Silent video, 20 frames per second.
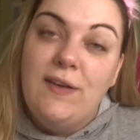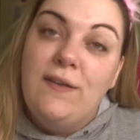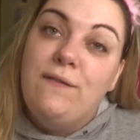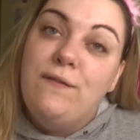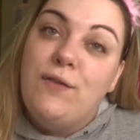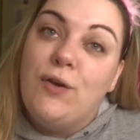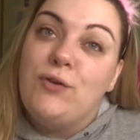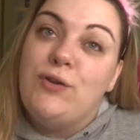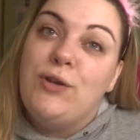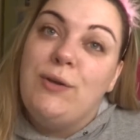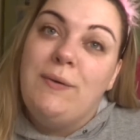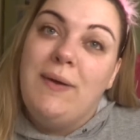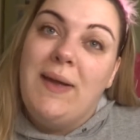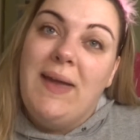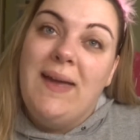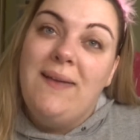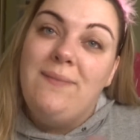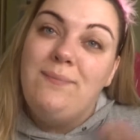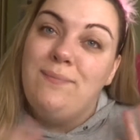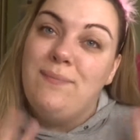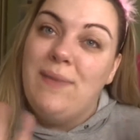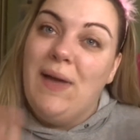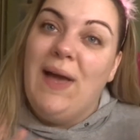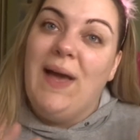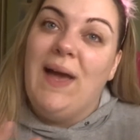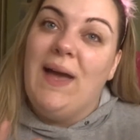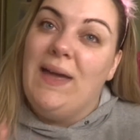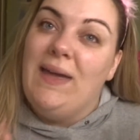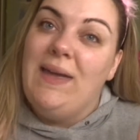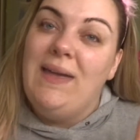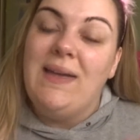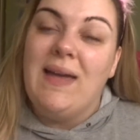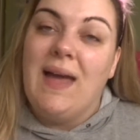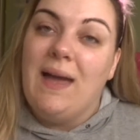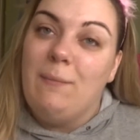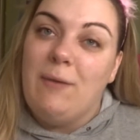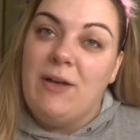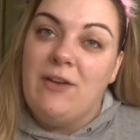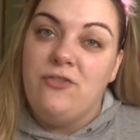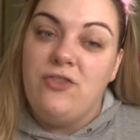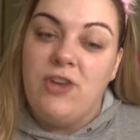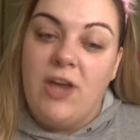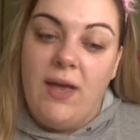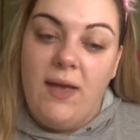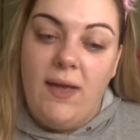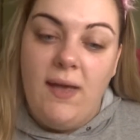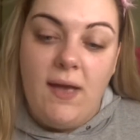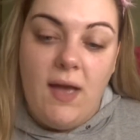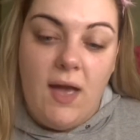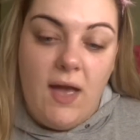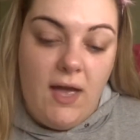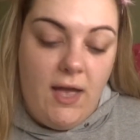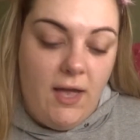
If you're new here, hi, I'm LJ.